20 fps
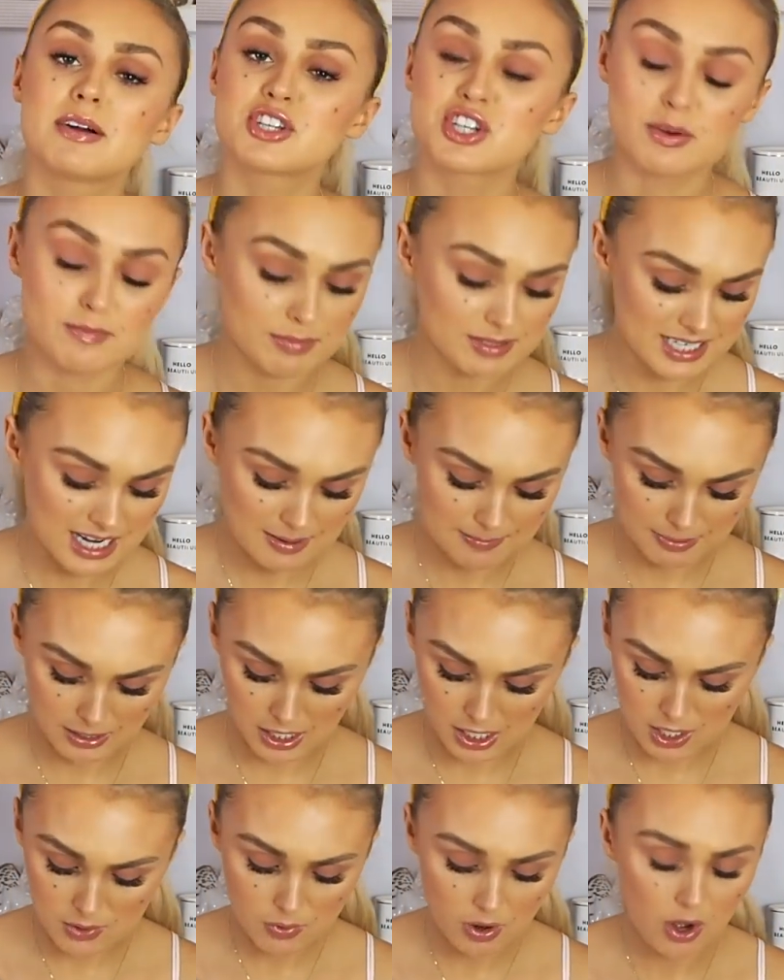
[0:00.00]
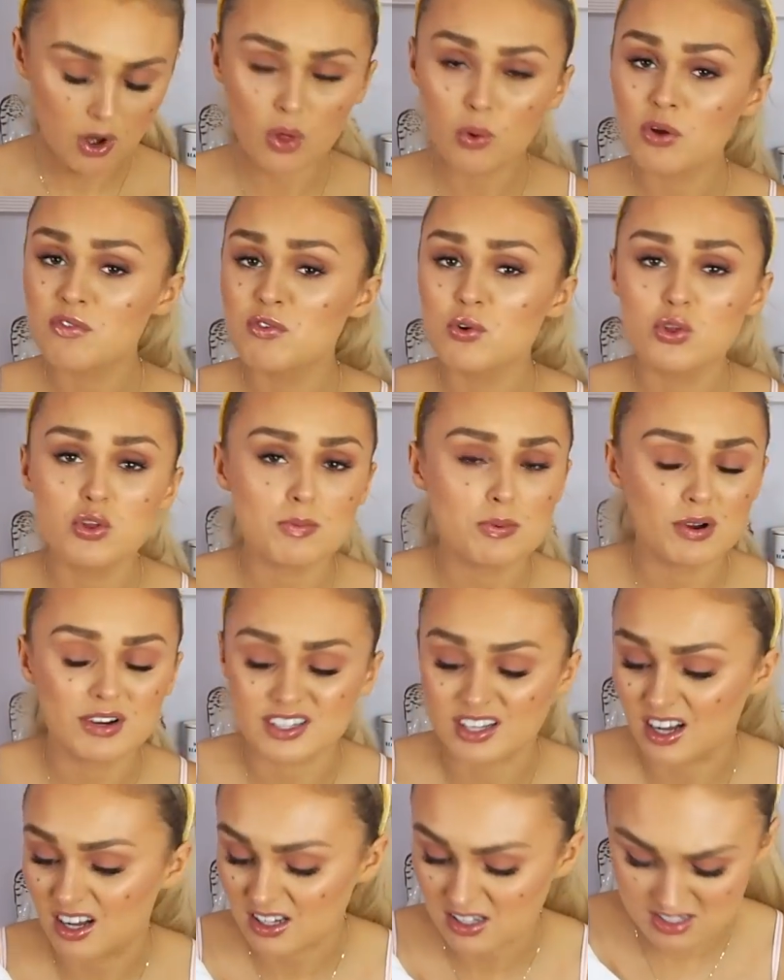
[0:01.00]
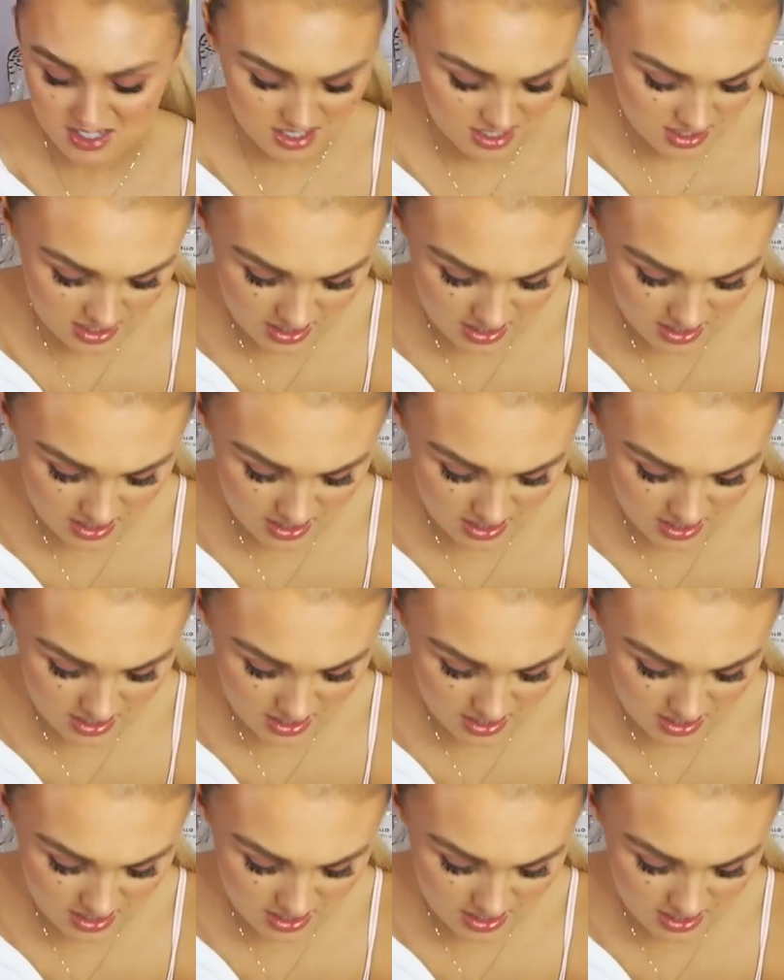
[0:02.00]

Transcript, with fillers: my jumper down below, along with all the products,